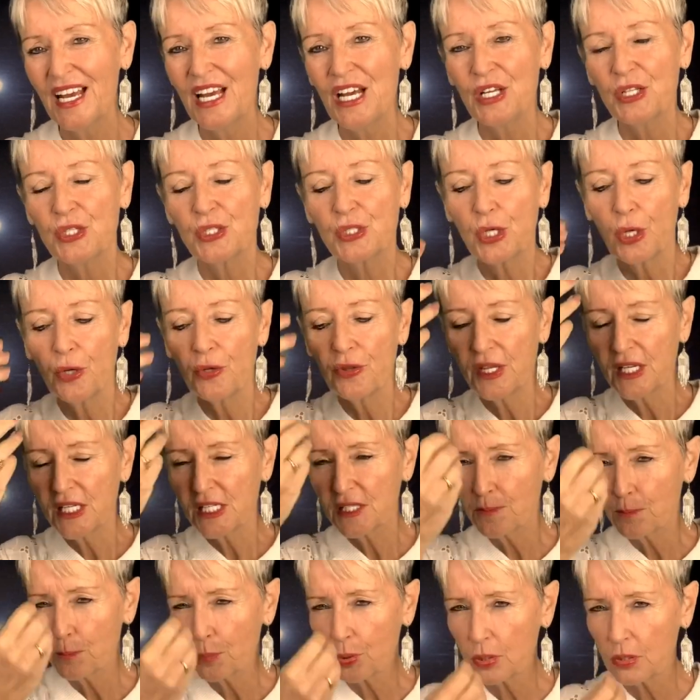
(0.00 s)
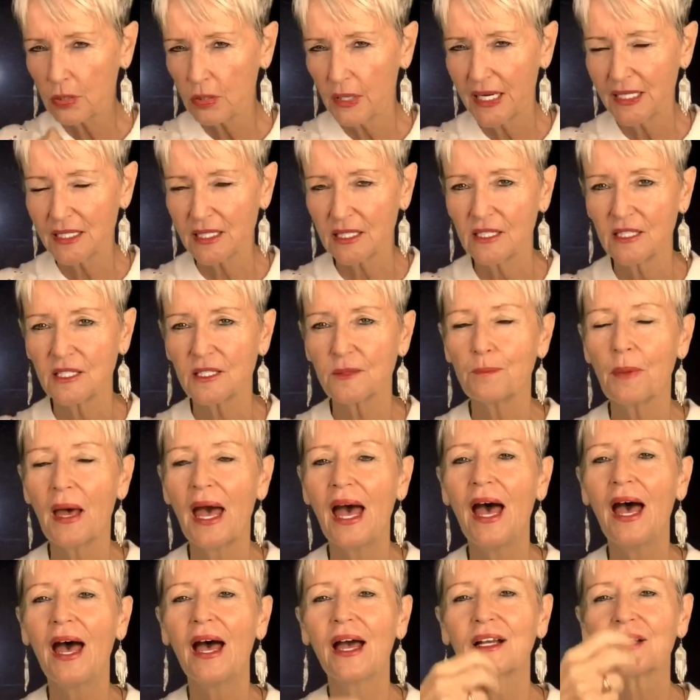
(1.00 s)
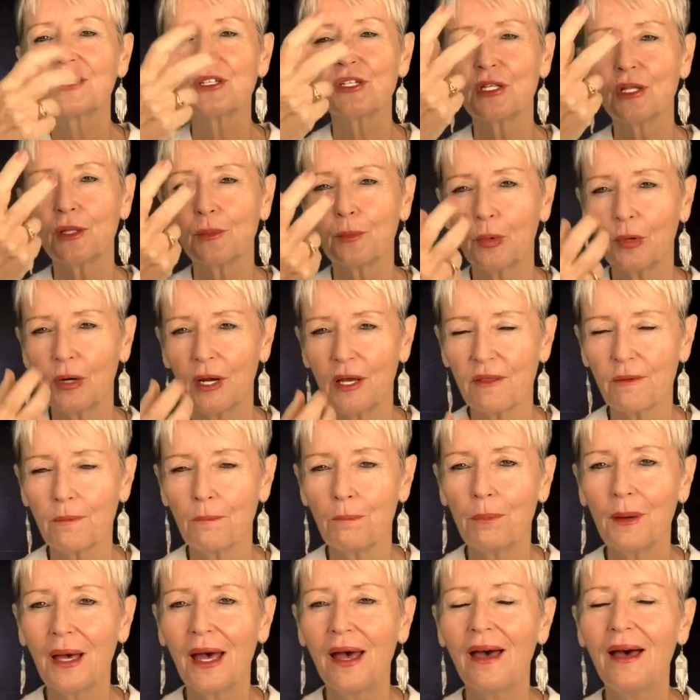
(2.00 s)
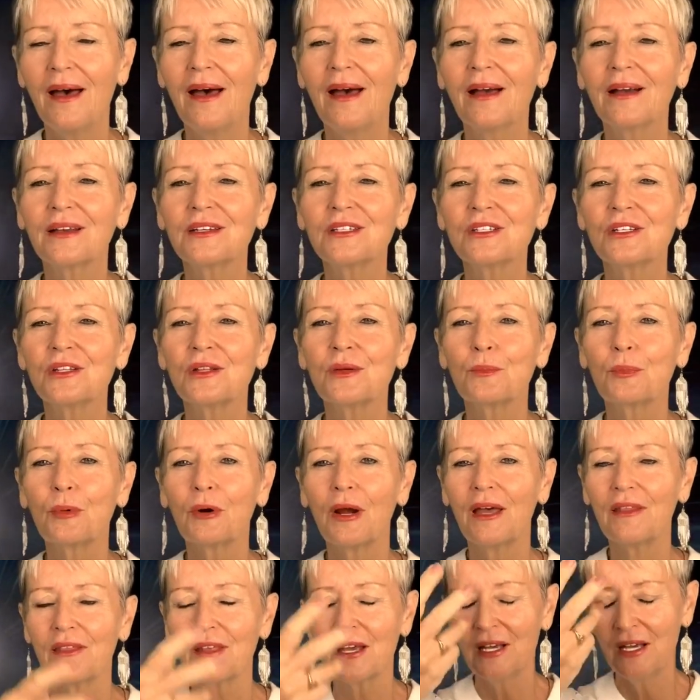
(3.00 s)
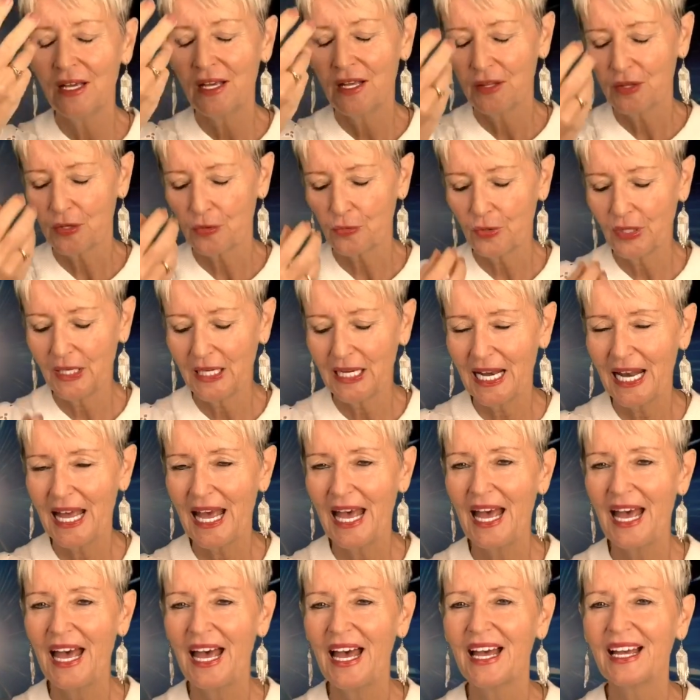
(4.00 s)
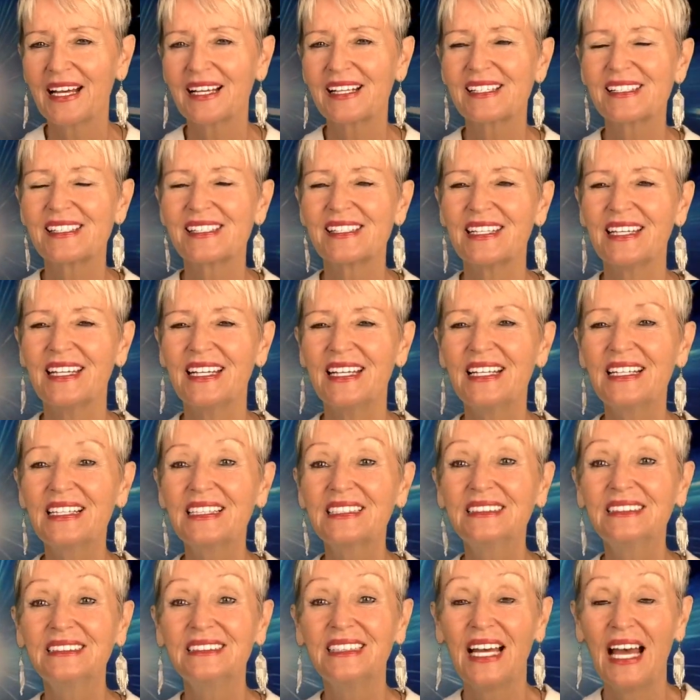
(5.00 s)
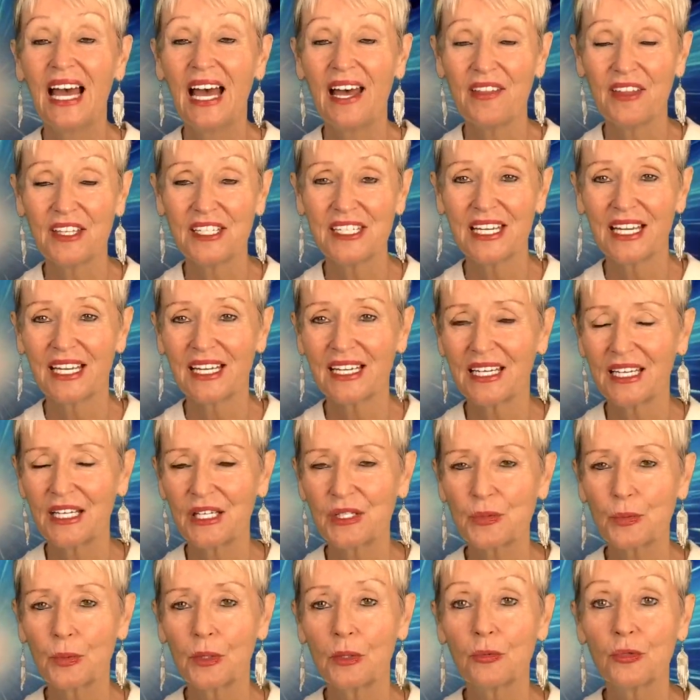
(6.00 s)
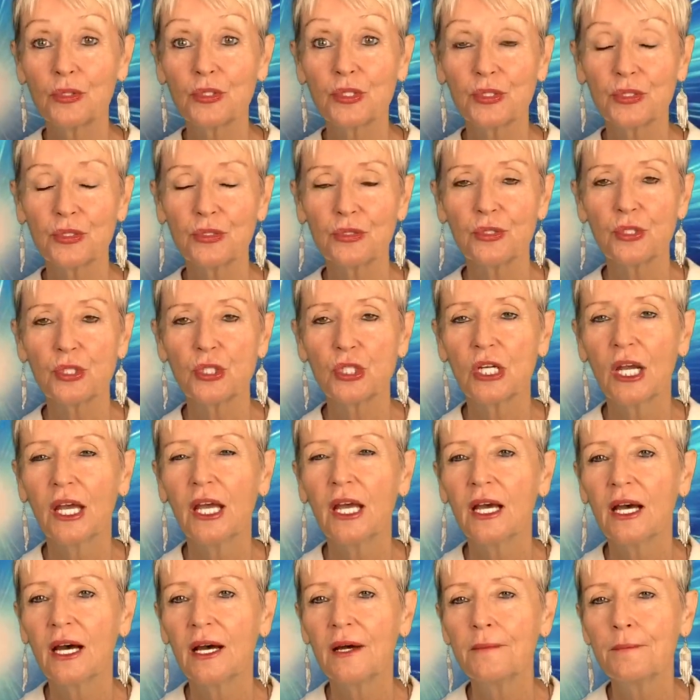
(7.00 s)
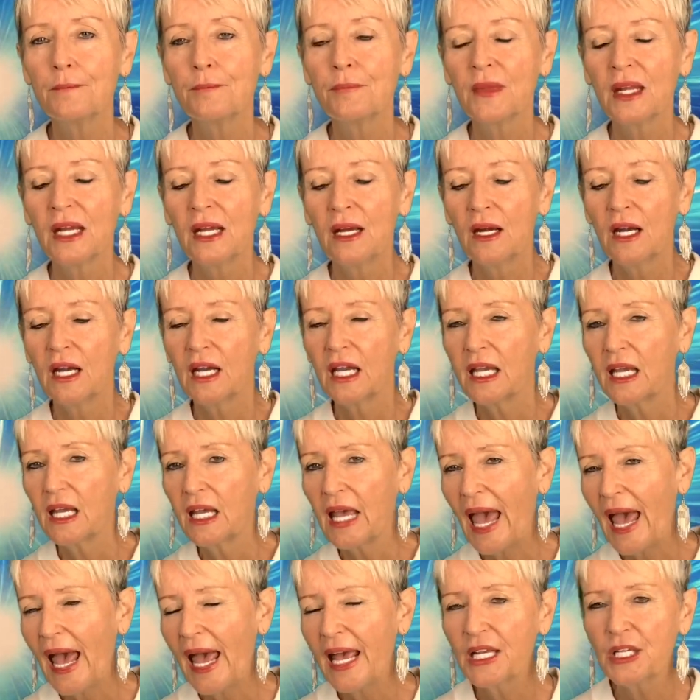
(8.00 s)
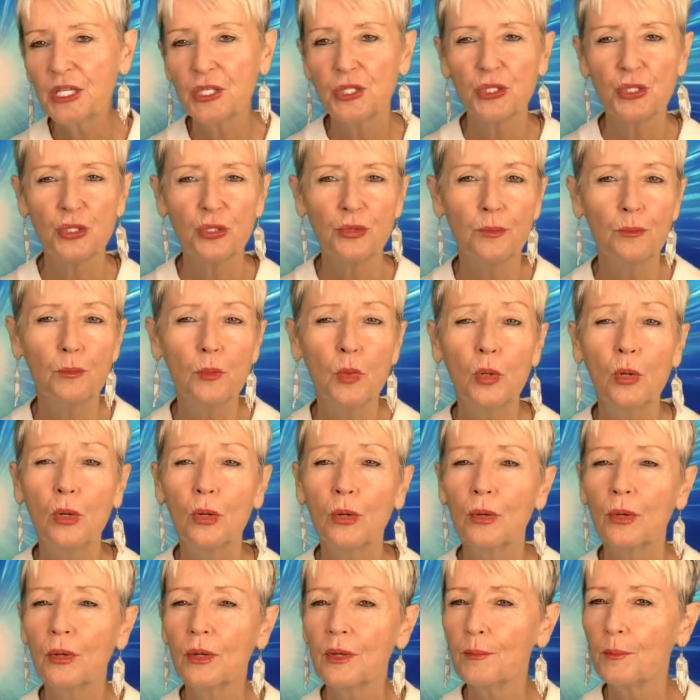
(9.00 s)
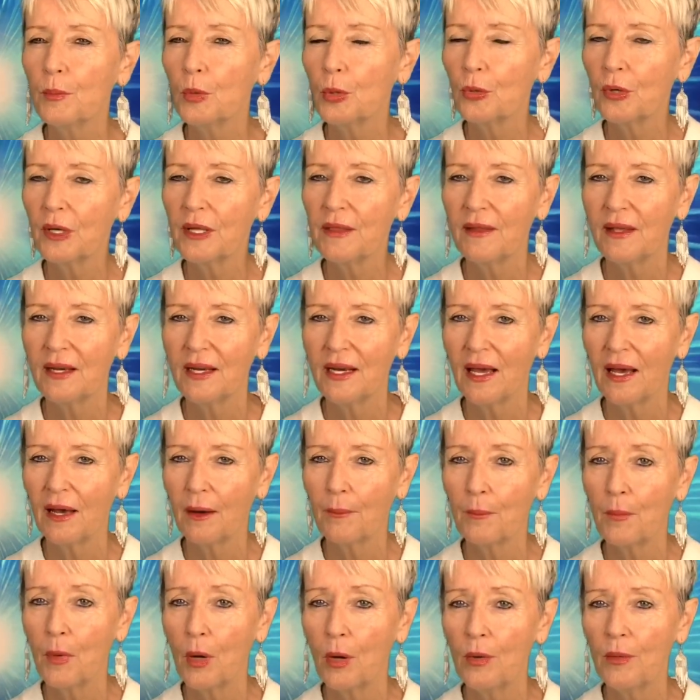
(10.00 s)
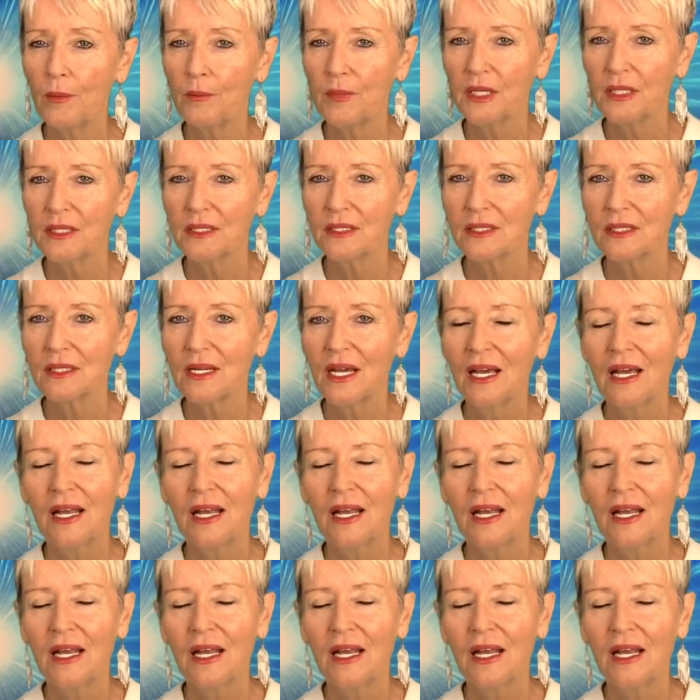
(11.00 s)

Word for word: So this presence, back to the breath, back to the breath, the relaxing and the techniques we will soon share anchors you more and more in the now moment.